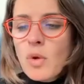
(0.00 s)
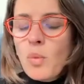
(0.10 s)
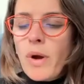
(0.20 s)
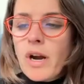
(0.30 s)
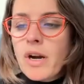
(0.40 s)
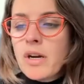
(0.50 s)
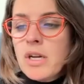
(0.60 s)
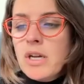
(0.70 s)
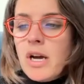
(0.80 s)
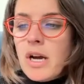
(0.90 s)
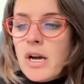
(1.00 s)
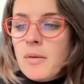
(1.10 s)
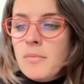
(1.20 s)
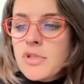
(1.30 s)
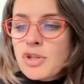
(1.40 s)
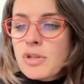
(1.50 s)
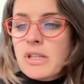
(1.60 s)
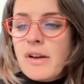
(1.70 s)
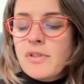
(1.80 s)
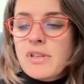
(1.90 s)
where um, certain
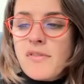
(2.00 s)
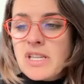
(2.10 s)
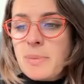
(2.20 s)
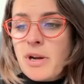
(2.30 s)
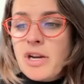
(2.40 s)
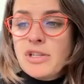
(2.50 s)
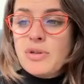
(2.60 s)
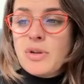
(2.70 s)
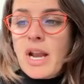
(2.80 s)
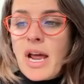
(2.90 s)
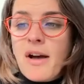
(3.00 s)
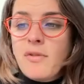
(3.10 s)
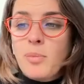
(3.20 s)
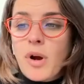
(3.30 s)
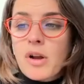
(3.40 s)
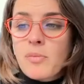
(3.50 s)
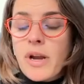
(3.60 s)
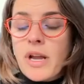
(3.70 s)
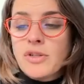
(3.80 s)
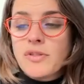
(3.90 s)
levels of experience, you could have a broad
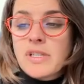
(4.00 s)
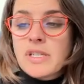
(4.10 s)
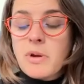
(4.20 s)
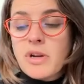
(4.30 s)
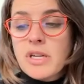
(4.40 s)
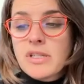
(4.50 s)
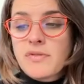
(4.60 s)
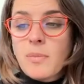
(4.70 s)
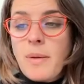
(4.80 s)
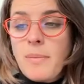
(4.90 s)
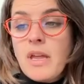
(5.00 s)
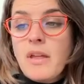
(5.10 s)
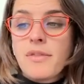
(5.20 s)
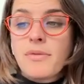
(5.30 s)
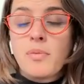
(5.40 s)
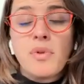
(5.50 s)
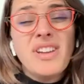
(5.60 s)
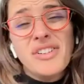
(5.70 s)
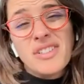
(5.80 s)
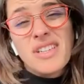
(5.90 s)
range of experience from maybe three
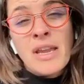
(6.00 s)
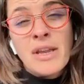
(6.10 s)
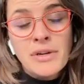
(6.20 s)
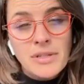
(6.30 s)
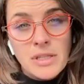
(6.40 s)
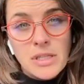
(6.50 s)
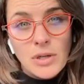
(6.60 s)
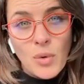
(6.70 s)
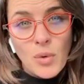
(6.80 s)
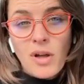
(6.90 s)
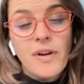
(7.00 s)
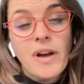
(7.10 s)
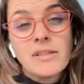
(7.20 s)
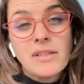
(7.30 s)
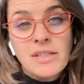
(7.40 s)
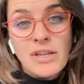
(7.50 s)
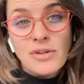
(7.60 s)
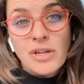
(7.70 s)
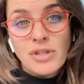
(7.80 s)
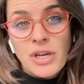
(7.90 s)
years to eight years and still qualify as a
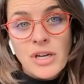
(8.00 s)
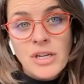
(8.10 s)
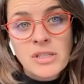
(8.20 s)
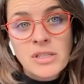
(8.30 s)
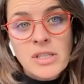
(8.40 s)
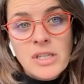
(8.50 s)
senior engineer.